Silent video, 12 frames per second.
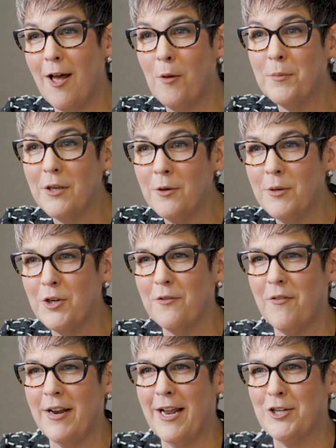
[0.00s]
help you in
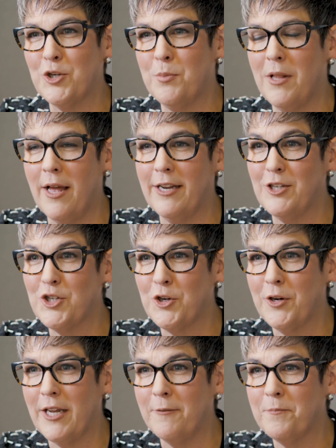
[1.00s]
your financial planning
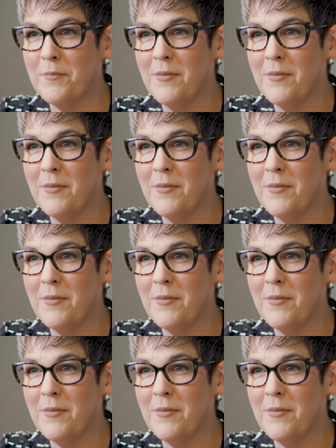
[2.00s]
journey.